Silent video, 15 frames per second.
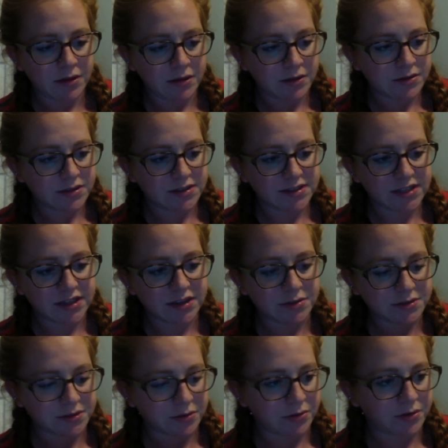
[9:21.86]
To set those
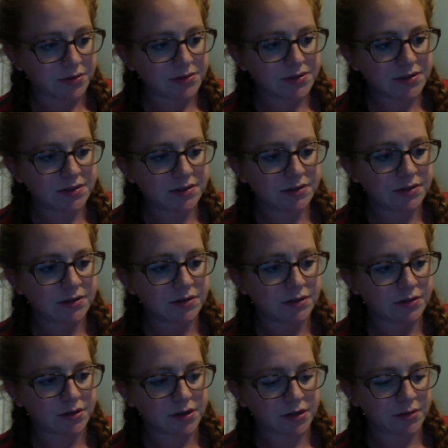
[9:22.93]
goals,
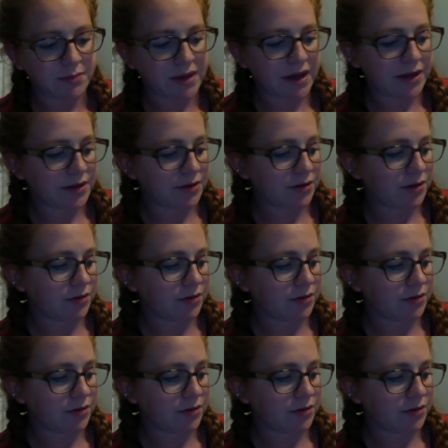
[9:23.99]
you're going to go back, you're going to go to